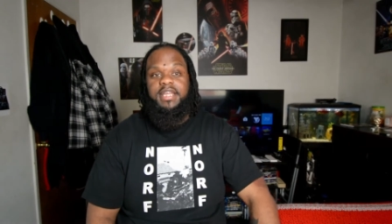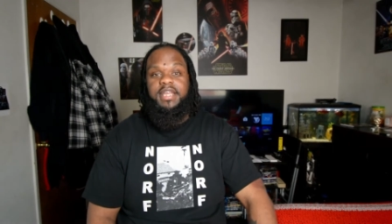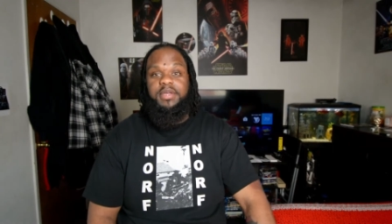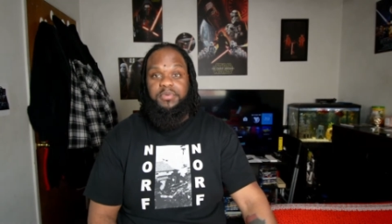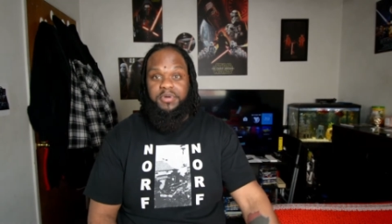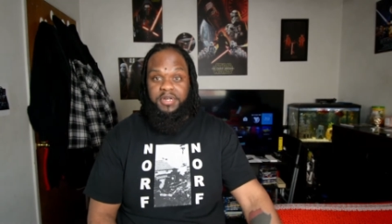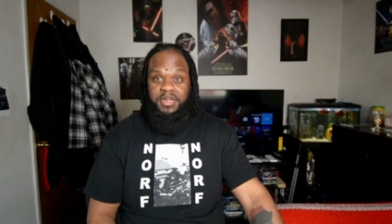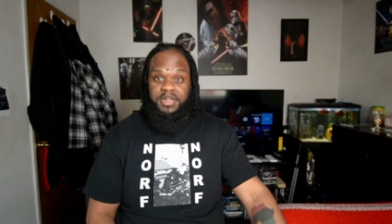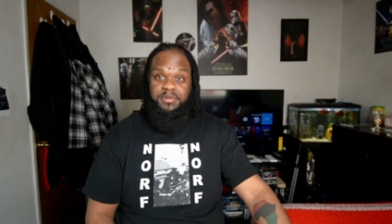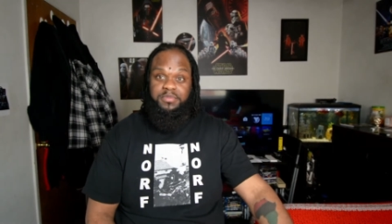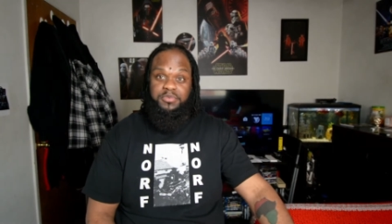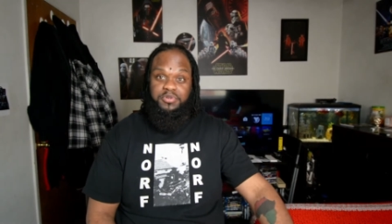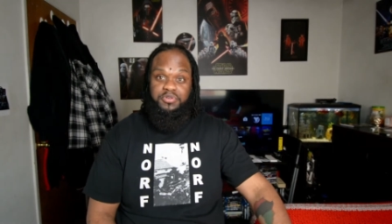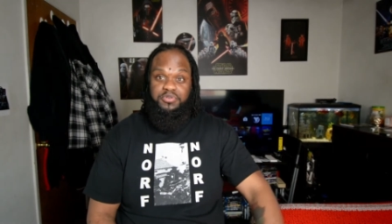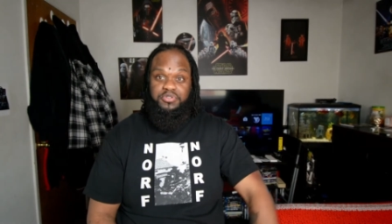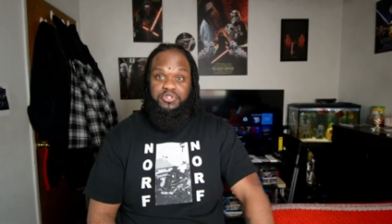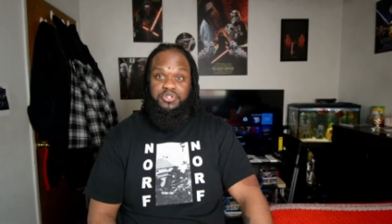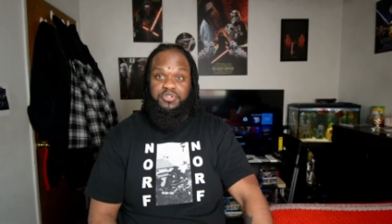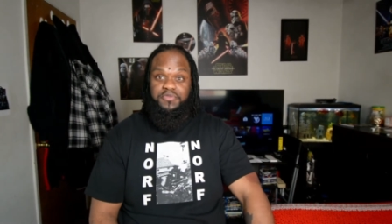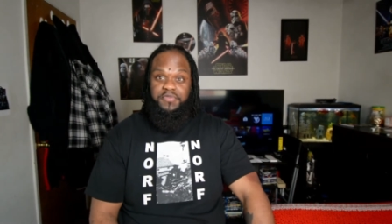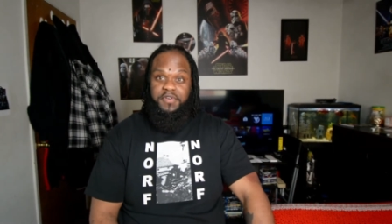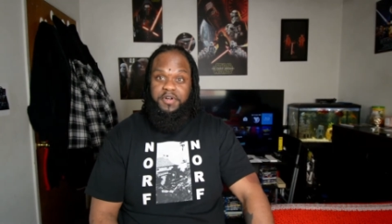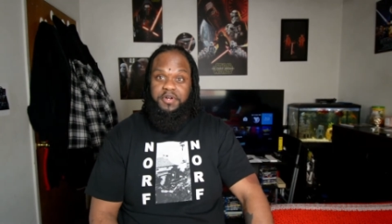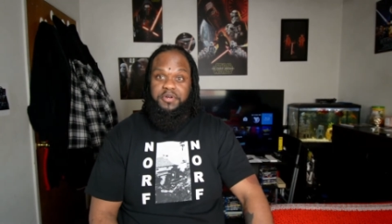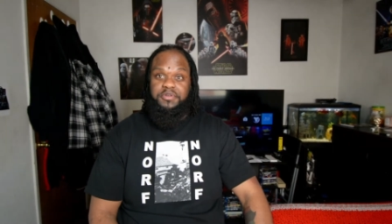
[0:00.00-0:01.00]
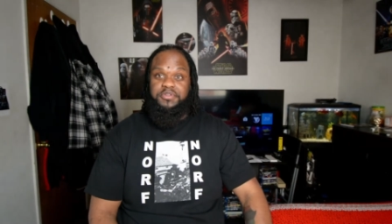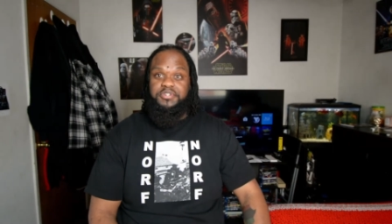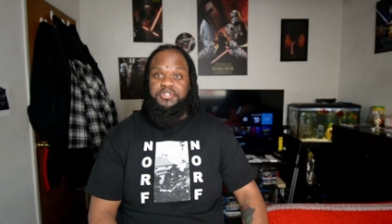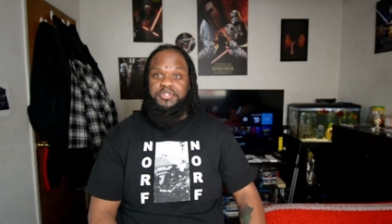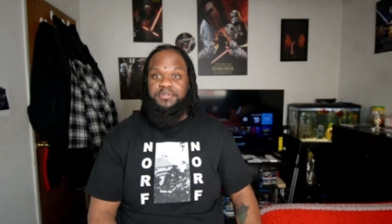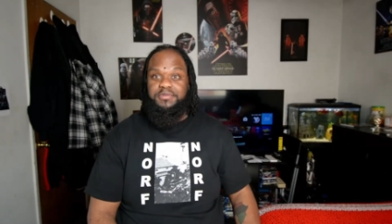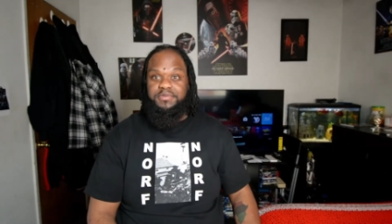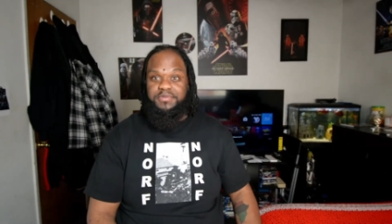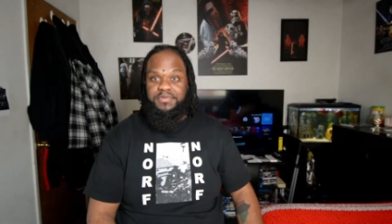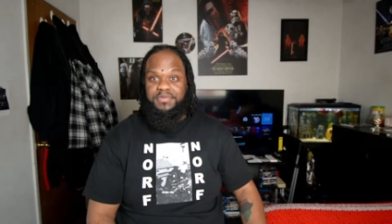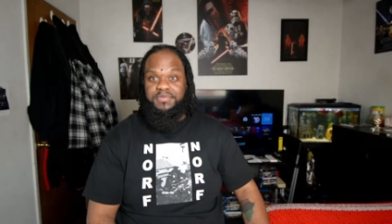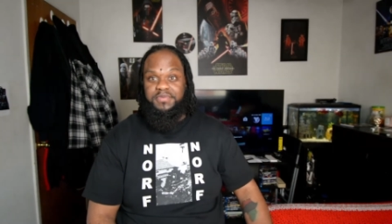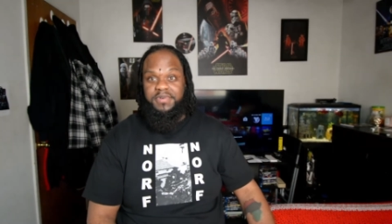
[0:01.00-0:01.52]
We ended up doing two photo
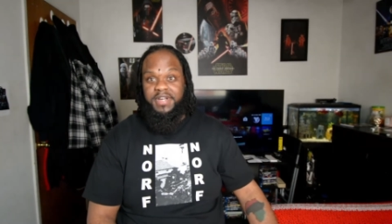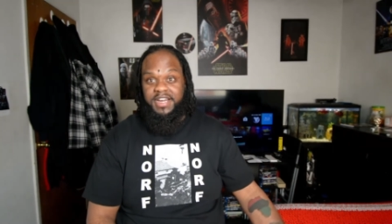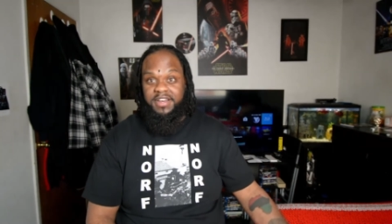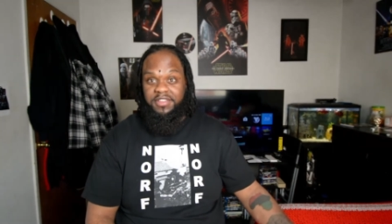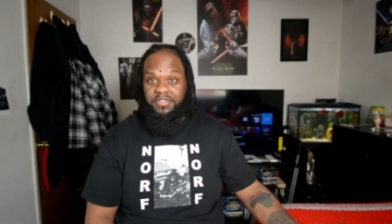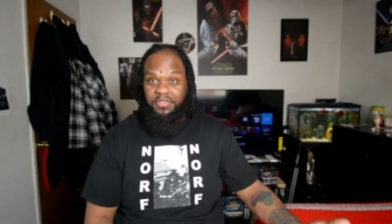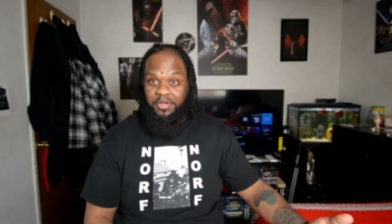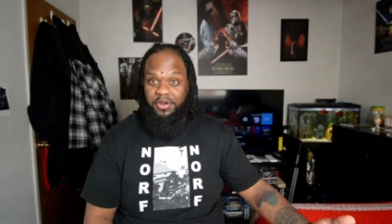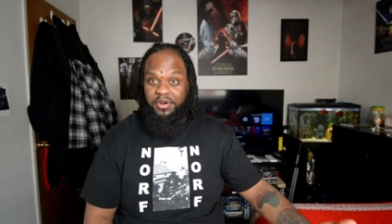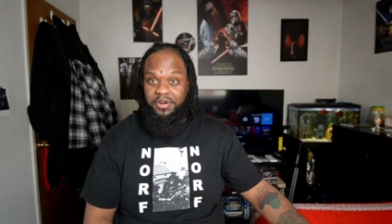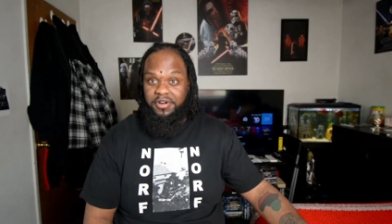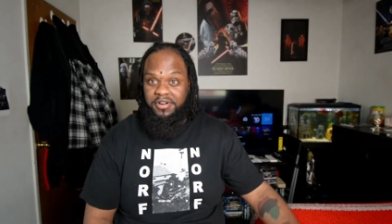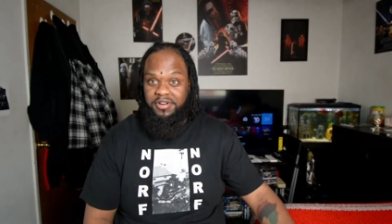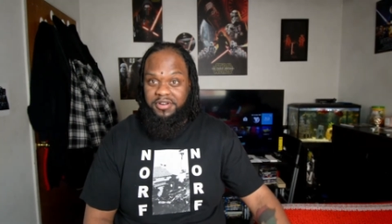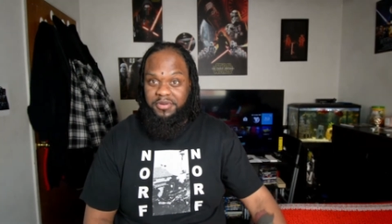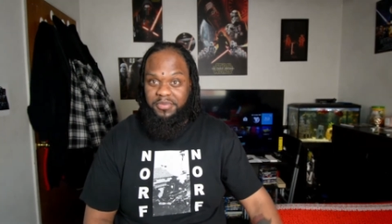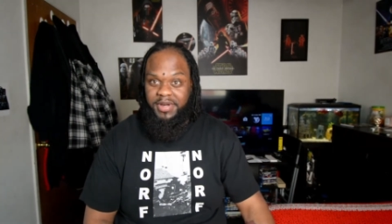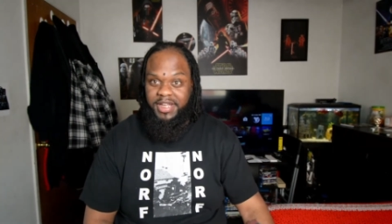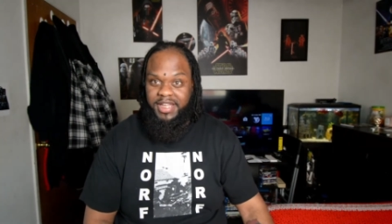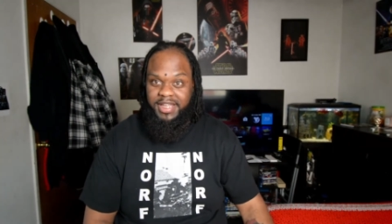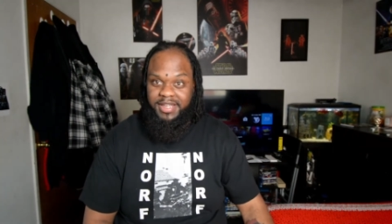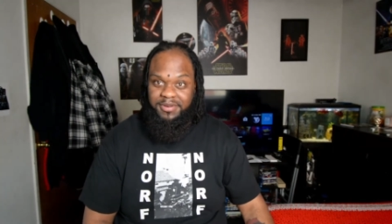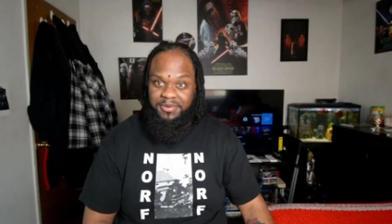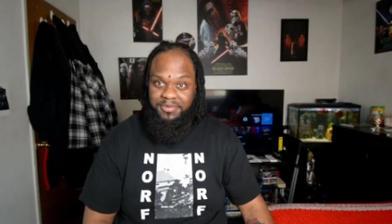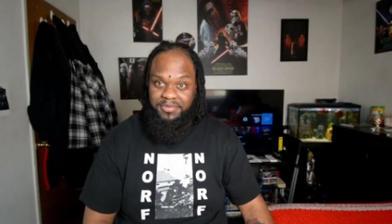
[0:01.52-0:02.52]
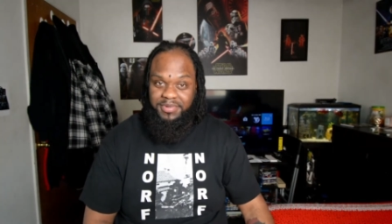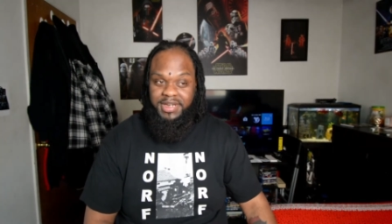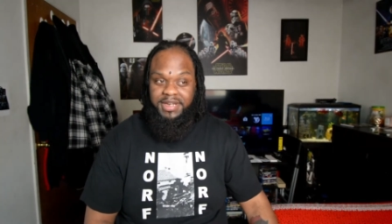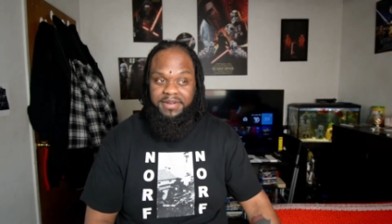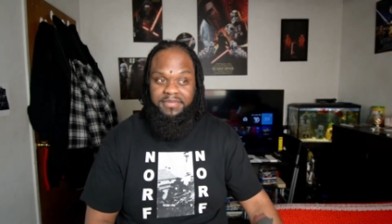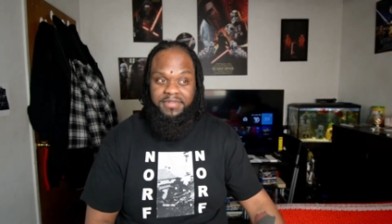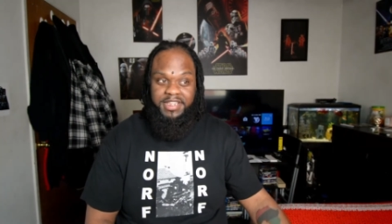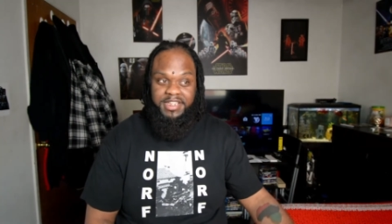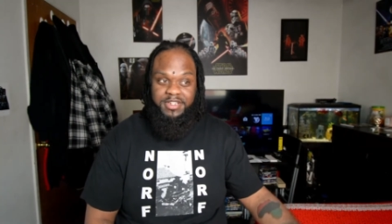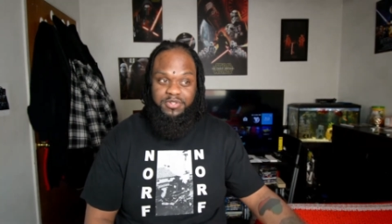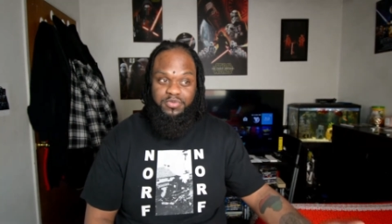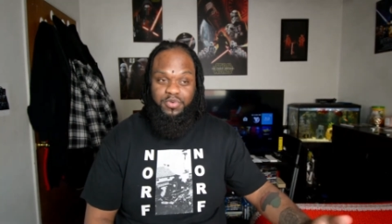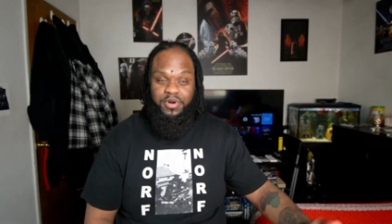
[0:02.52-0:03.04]
shoots. Got a third on the way
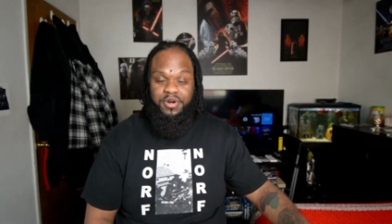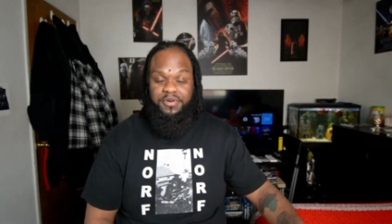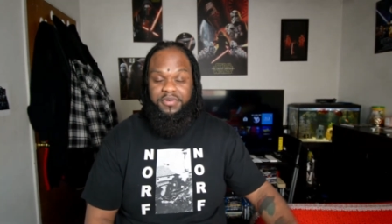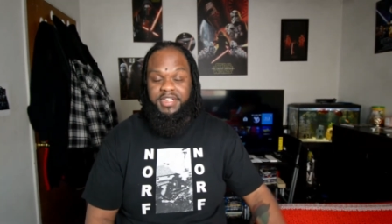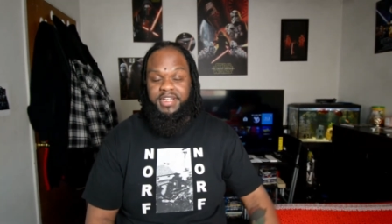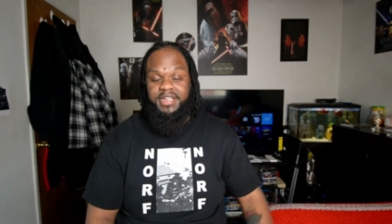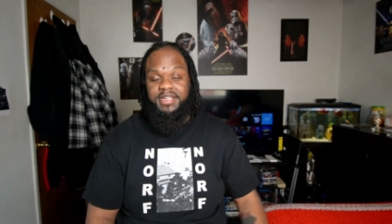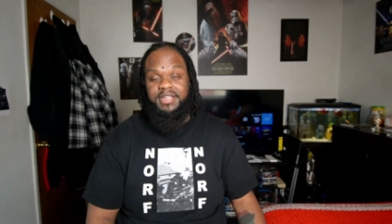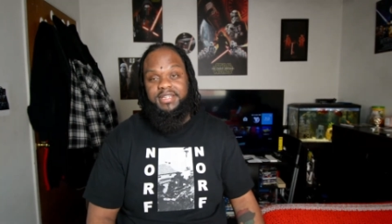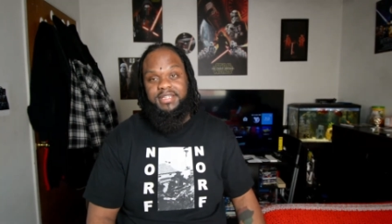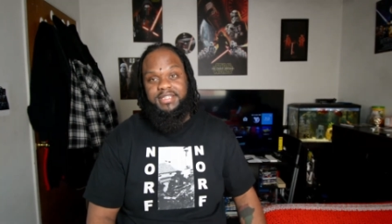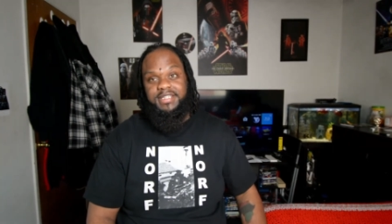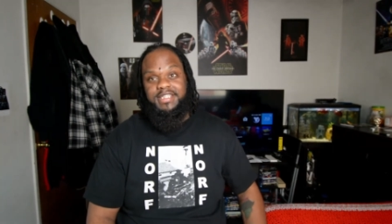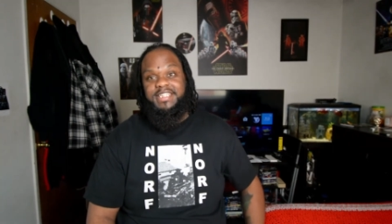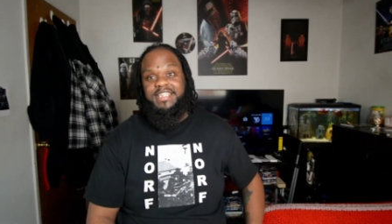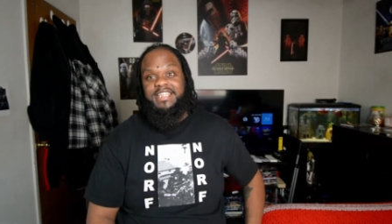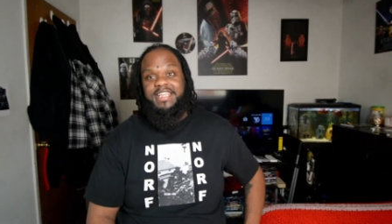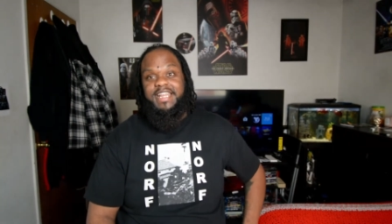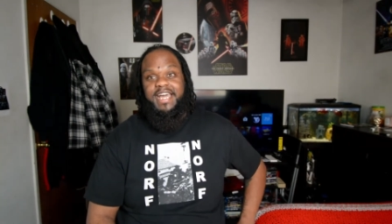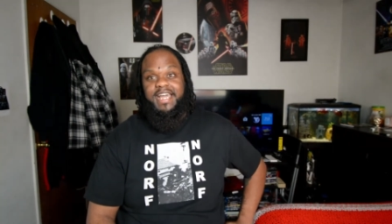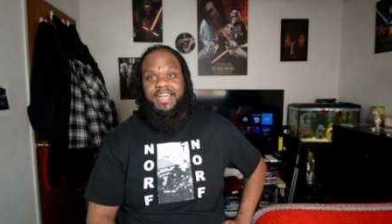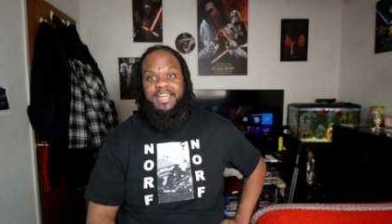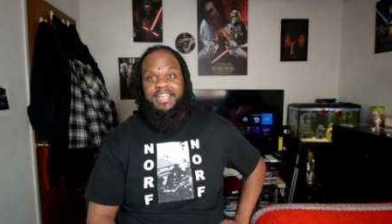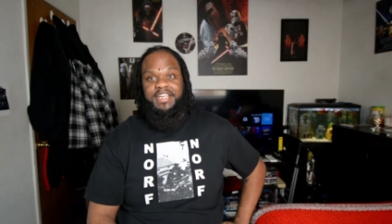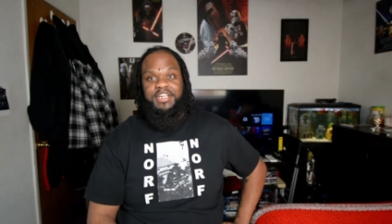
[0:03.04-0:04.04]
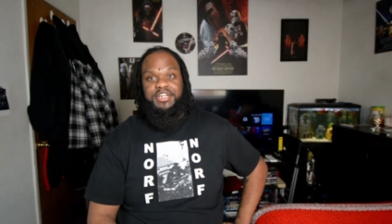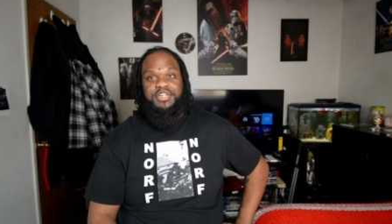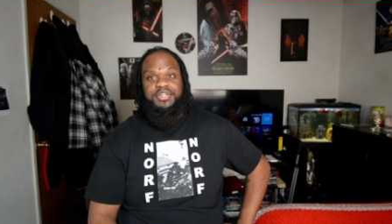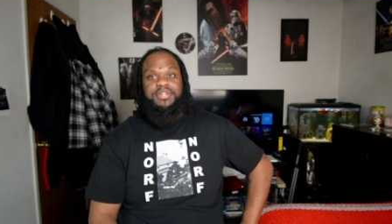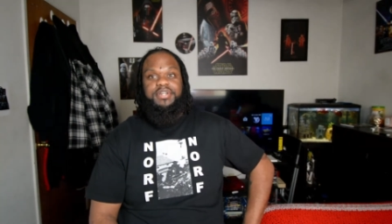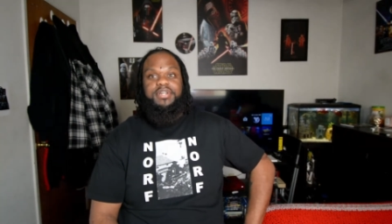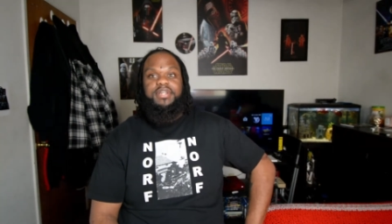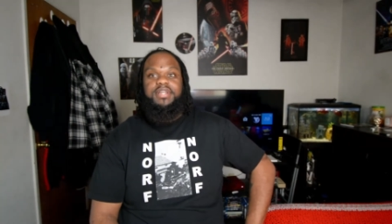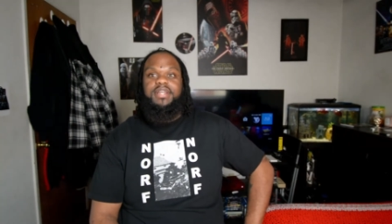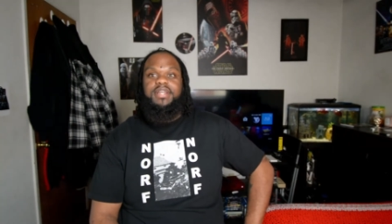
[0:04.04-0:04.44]
whenever this Roni get out of here.